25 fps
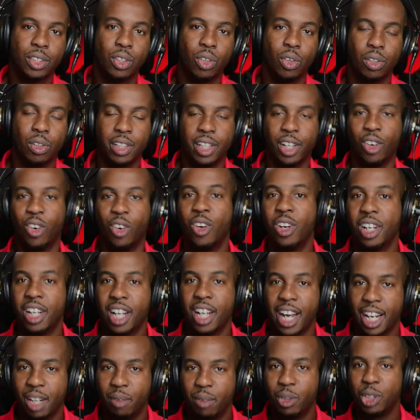or they're
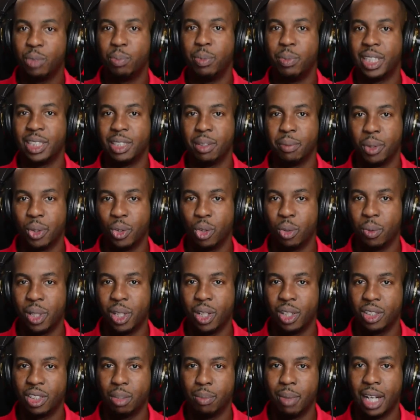online, which makes them global
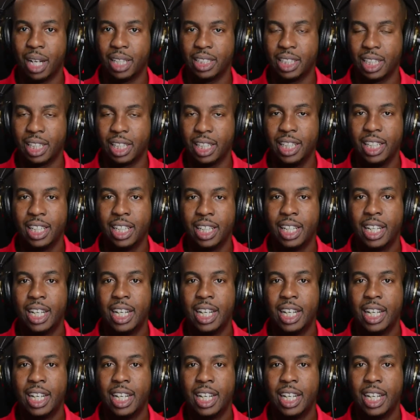automatically,